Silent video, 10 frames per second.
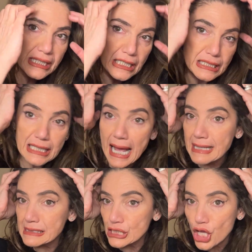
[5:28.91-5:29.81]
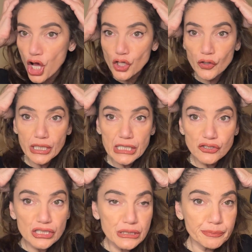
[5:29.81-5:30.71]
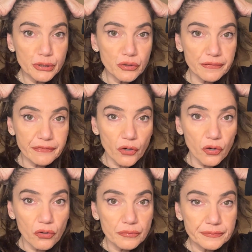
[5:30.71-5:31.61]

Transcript: It lasts longer and it's just beautiful.